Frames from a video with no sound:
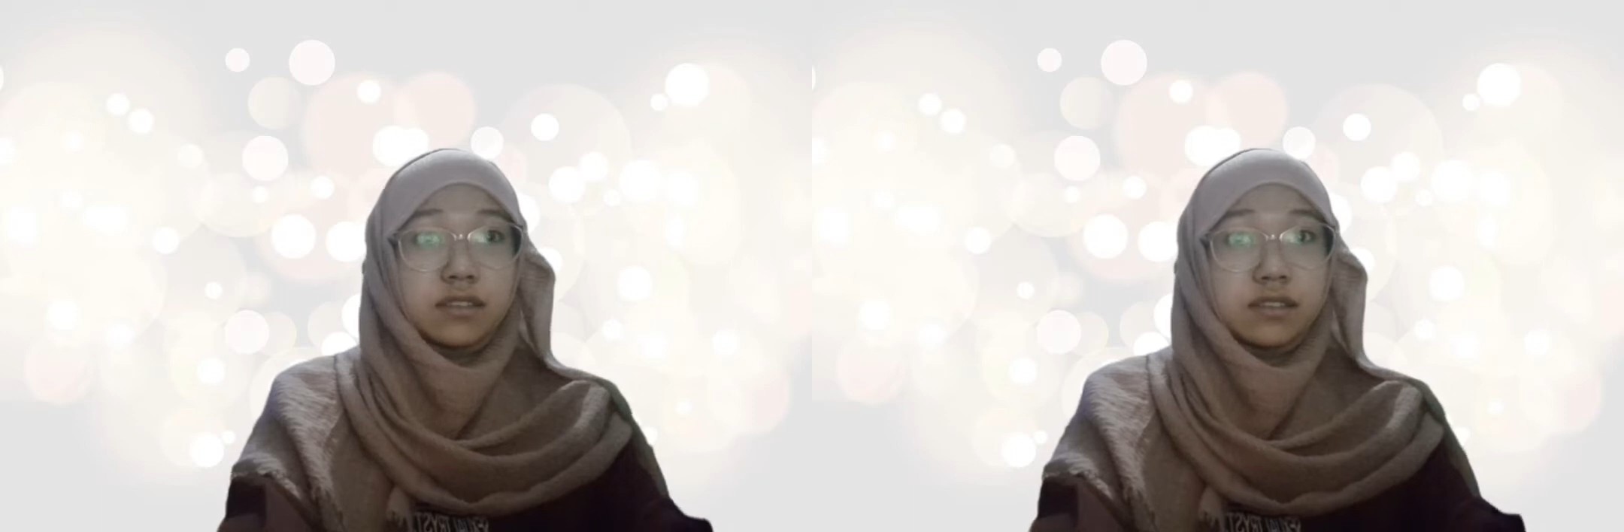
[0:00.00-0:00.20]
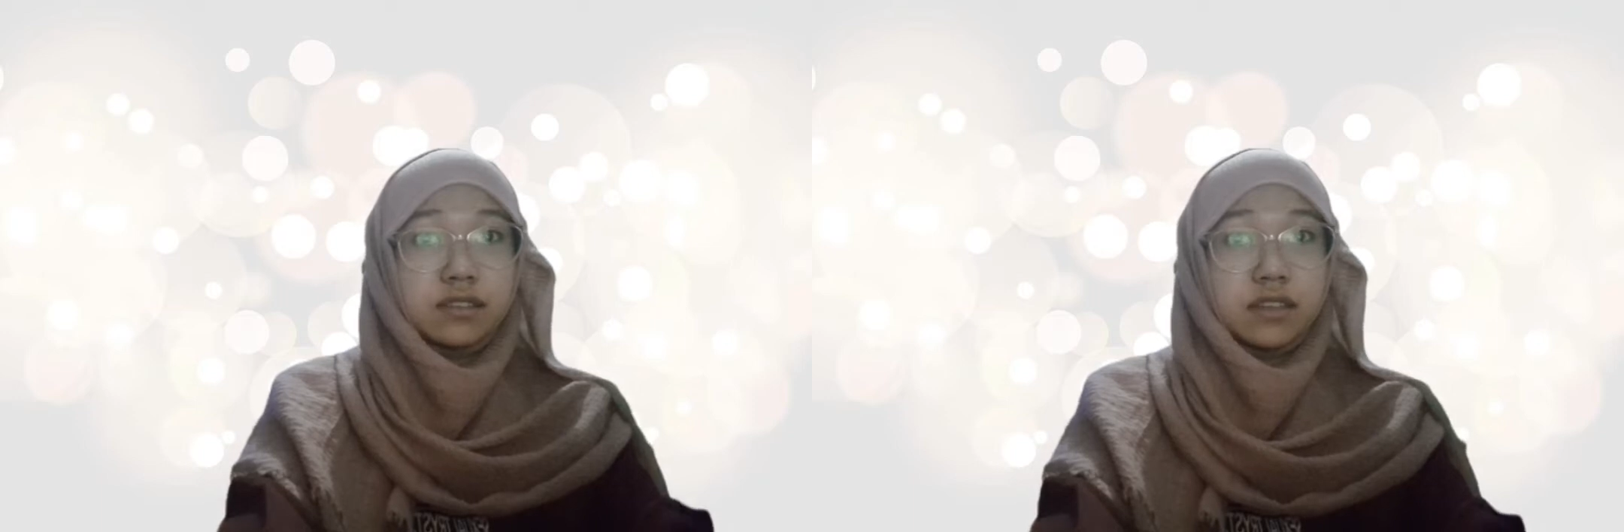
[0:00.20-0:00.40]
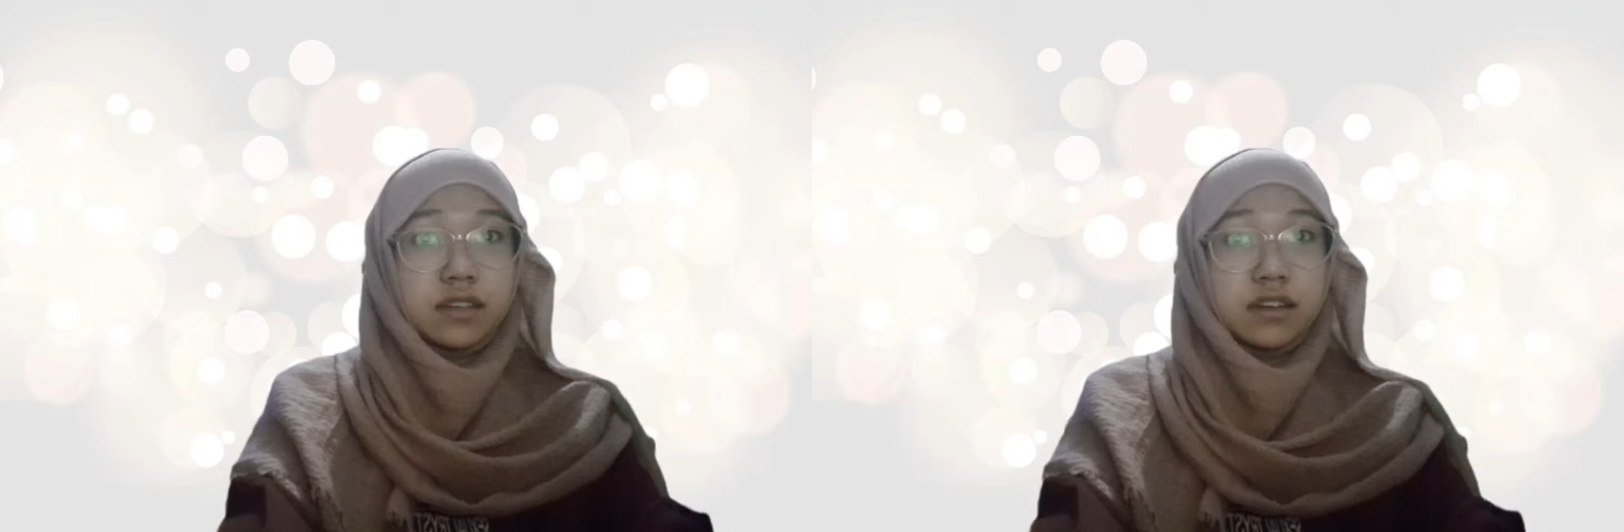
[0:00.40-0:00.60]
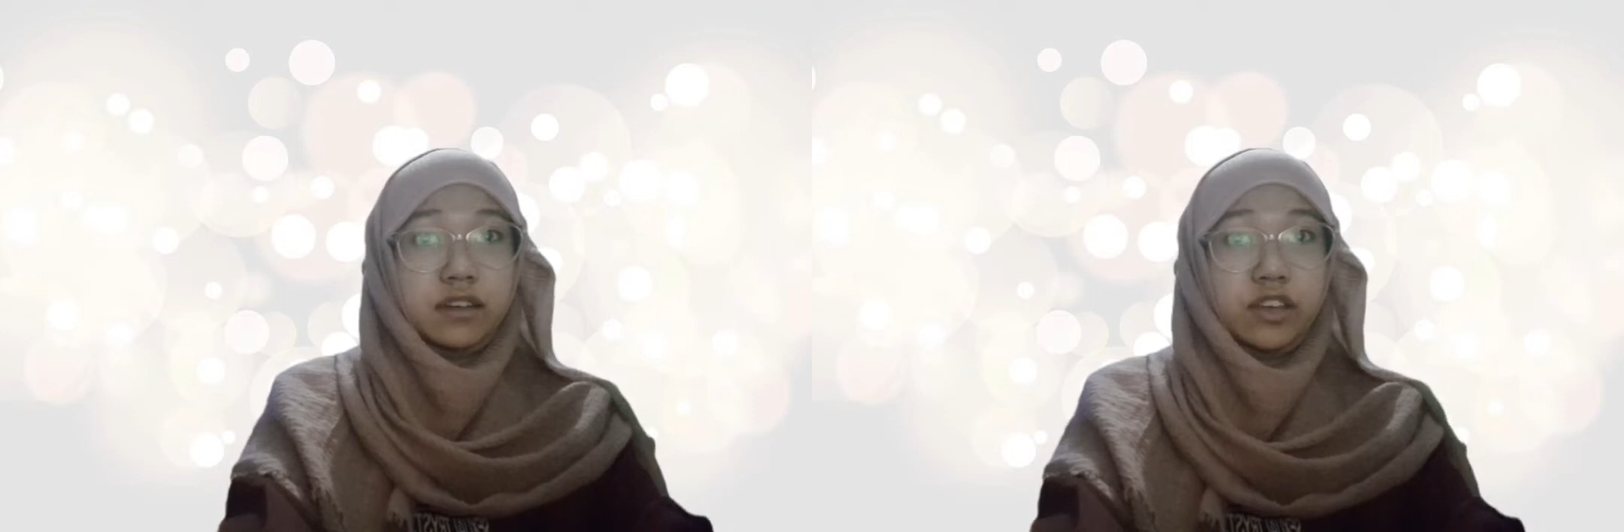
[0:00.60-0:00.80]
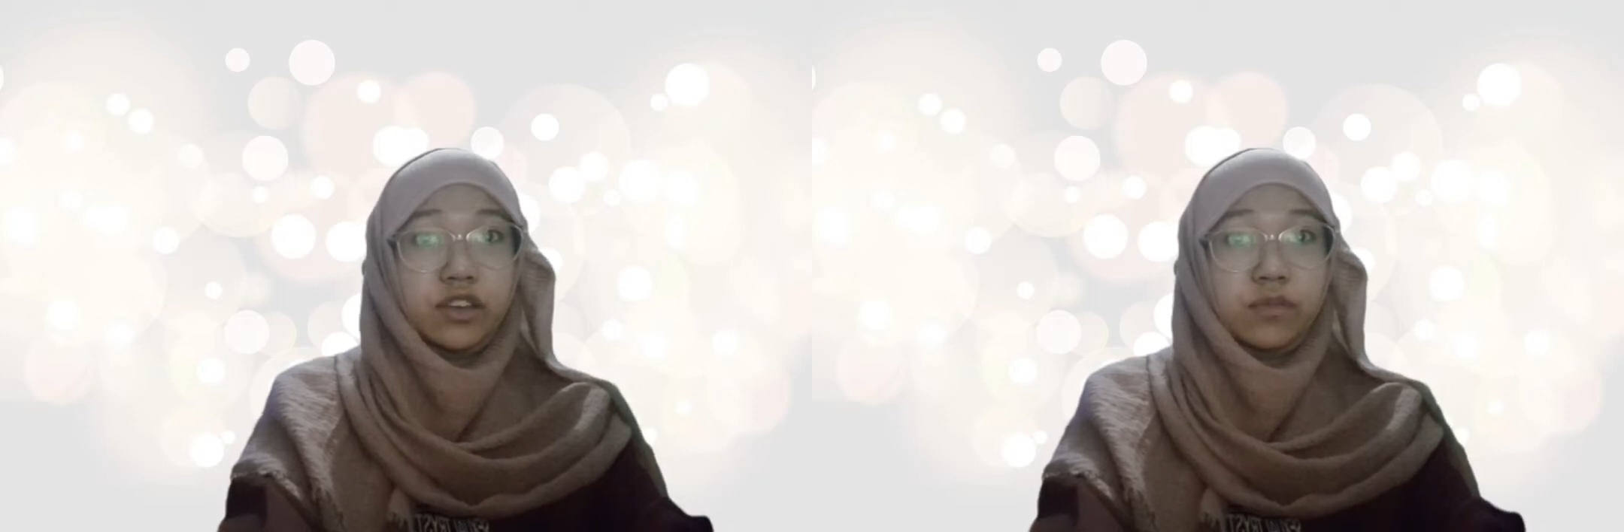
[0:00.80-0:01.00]

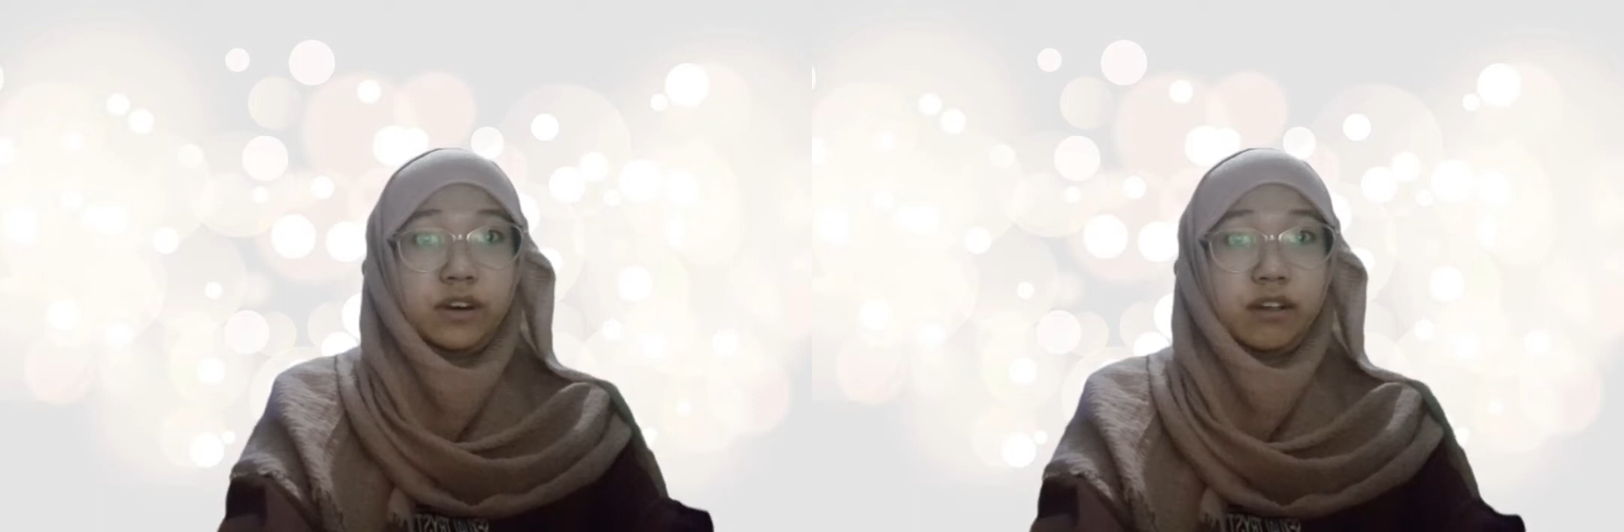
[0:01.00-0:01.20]
The human